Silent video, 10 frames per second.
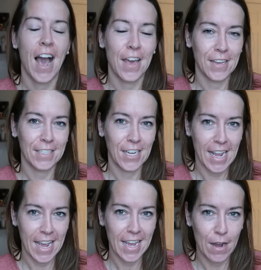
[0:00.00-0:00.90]
I thought
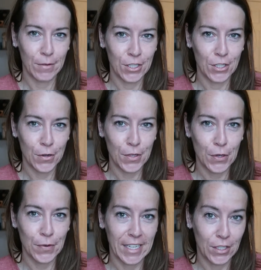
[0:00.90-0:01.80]
today I would show
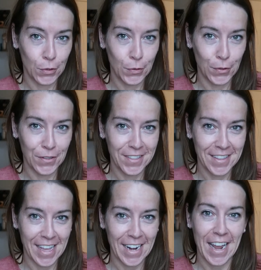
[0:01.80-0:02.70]
you a tool
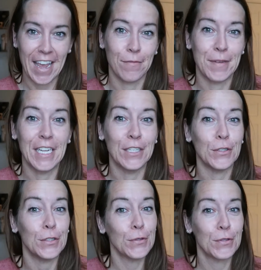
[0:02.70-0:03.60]
that I have been
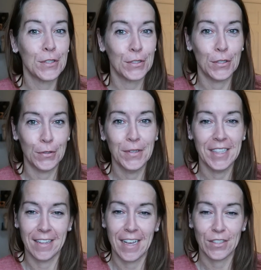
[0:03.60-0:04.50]
introduced to
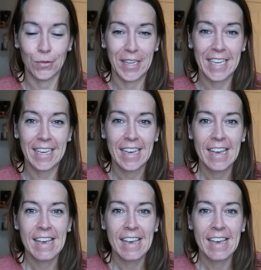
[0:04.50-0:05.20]
in the last week